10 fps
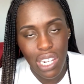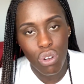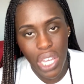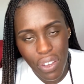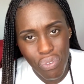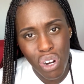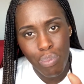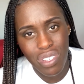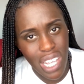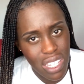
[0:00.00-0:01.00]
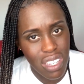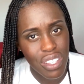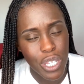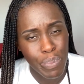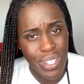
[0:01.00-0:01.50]
looking for a presenter
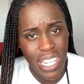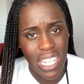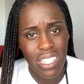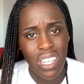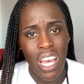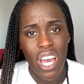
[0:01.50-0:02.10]
to present